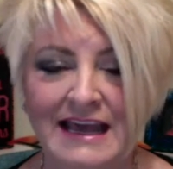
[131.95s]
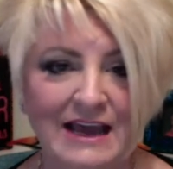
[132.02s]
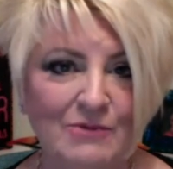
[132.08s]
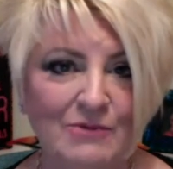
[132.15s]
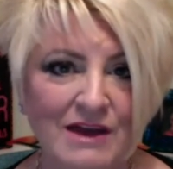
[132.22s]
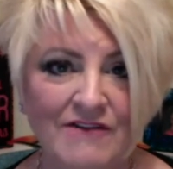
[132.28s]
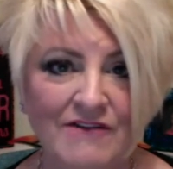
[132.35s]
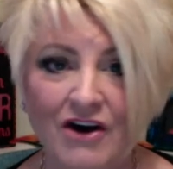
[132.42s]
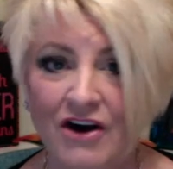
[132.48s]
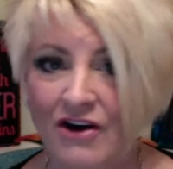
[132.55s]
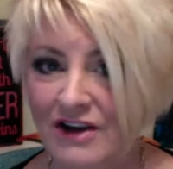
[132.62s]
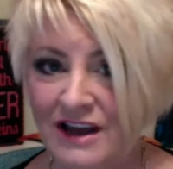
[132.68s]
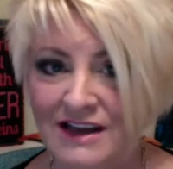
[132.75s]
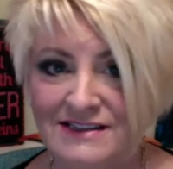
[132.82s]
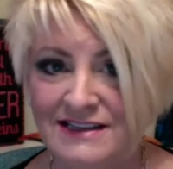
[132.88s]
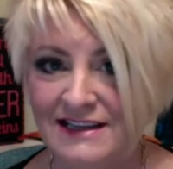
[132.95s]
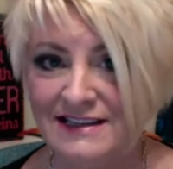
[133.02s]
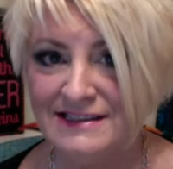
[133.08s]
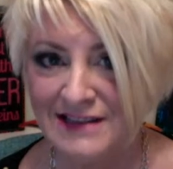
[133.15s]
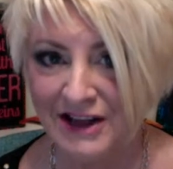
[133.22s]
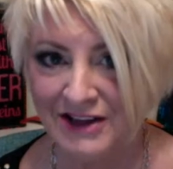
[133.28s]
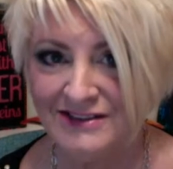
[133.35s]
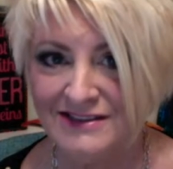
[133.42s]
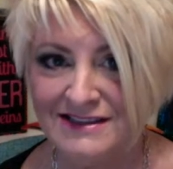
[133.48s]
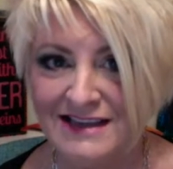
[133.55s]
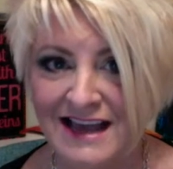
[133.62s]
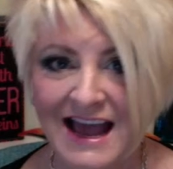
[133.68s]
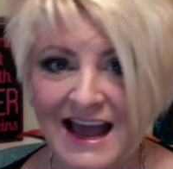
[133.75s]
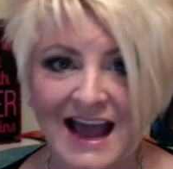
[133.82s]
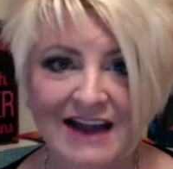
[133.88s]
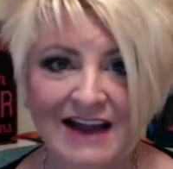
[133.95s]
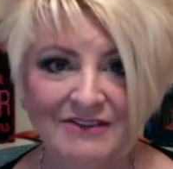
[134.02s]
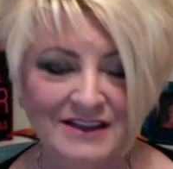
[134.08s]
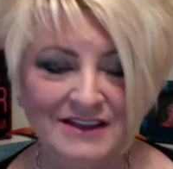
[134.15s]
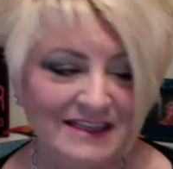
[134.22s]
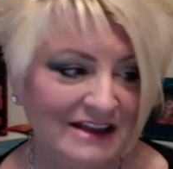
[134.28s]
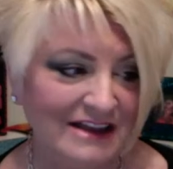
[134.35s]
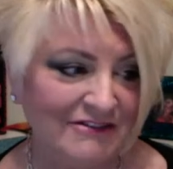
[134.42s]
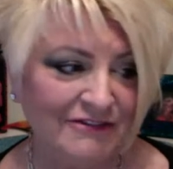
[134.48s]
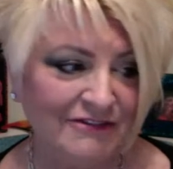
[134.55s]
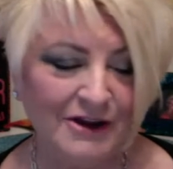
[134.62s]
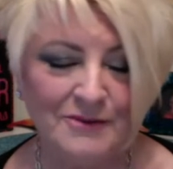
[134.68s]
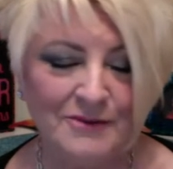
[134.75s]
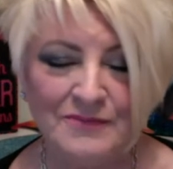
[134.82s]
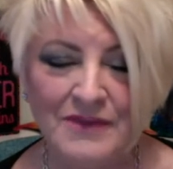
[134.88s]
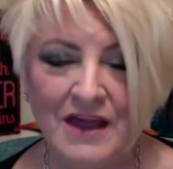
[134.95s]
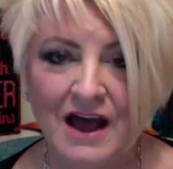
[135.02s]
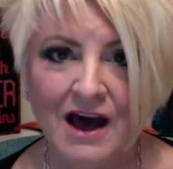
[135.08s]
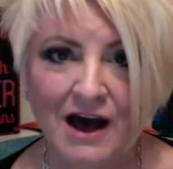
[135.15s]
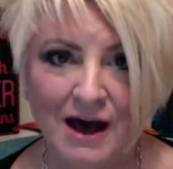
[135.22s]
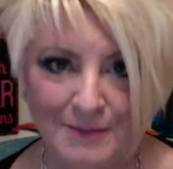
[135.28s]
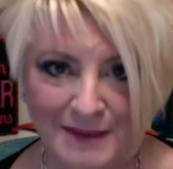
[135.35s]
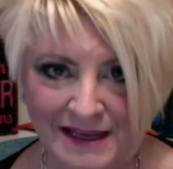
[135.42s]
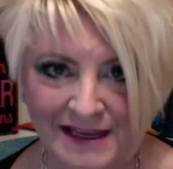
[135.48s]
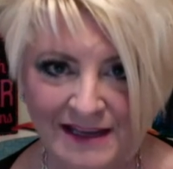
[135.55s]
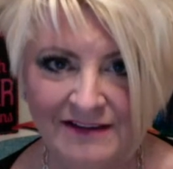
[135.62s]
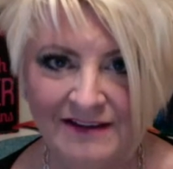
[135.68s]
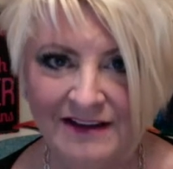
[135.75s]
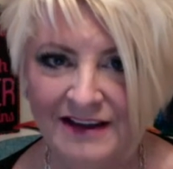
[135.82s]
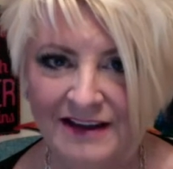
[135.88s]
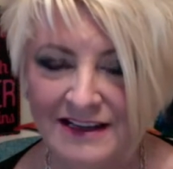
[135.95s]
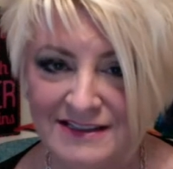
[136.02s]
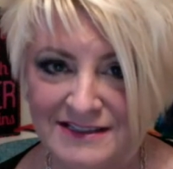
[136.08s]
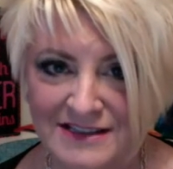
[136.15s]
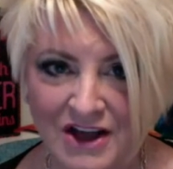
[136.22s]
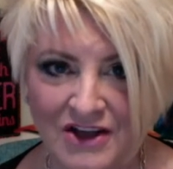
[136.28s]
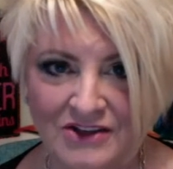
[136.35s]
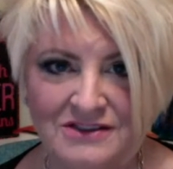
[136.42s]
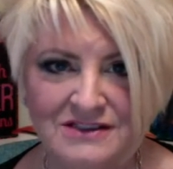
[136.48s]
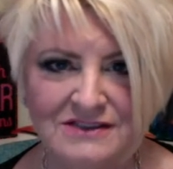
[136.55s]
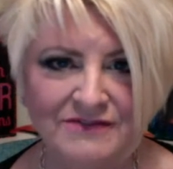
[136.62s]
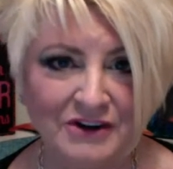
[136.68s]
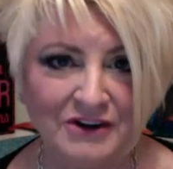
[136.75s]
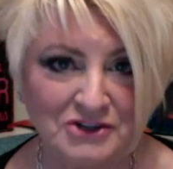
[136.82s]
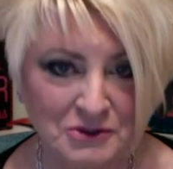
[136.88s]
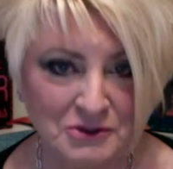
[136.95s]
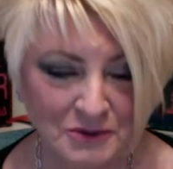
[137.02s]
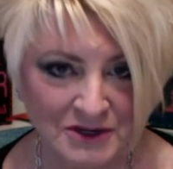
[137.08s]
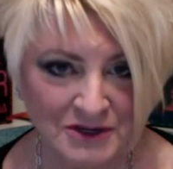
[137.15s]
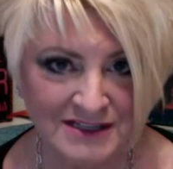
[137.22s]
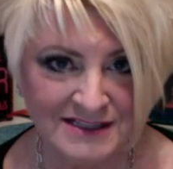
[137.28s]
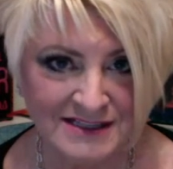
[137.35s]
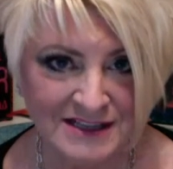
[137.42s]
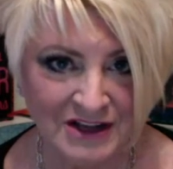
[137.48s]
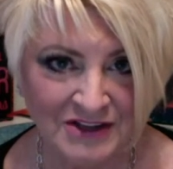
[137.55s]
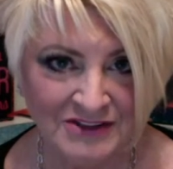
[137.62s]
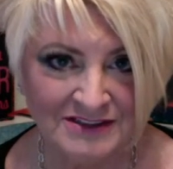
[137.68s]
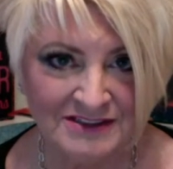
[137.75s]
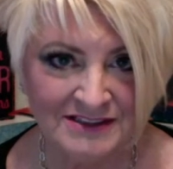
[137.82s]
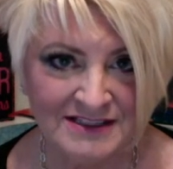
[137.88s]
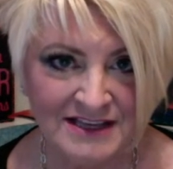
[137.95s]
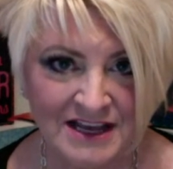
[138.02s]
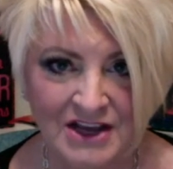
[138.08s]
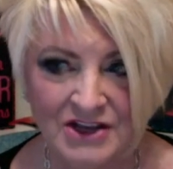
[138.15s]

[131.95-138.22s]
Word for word: And we have all kinds of consultants, everything from hobby consultants, virtual consultants,